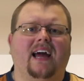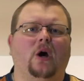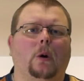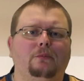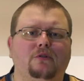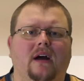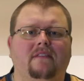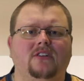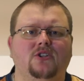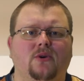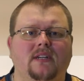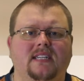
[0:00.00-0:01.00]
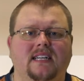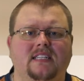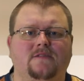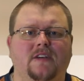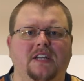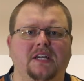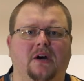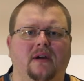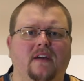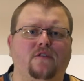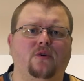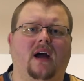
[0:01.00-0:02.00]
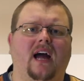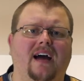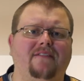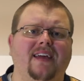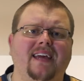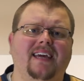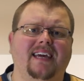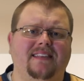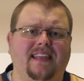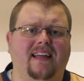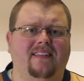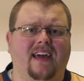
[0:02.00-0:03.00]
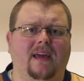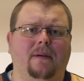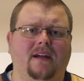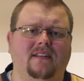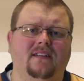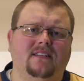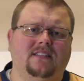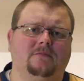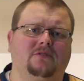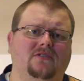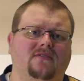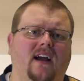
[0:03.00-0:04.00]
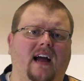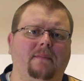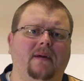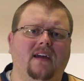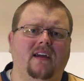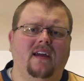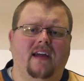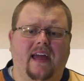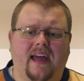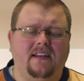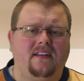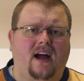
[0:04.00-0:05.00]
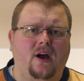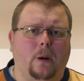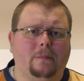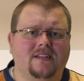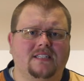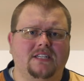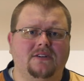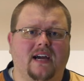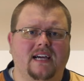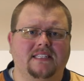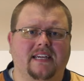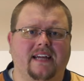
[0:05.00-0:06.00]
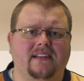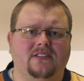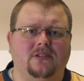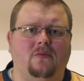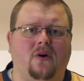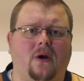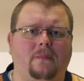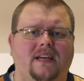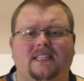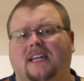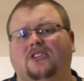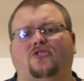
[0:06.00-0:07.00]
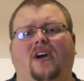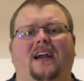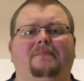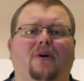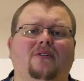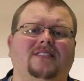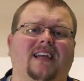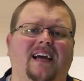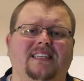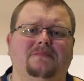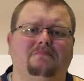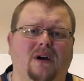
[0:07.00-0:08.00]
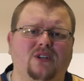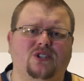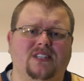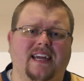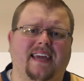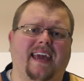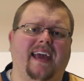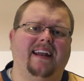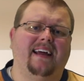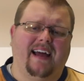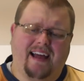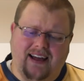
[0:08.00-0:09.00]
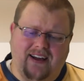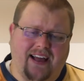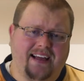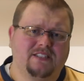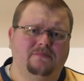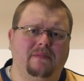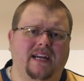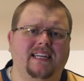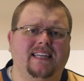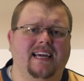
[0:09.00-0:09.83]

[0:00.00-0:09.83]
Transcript: I hope you have enjoyed today's video. If you have, hit that like button, subscribe, and I hope to see you guys again tomorrow because I try to post as much as I can as many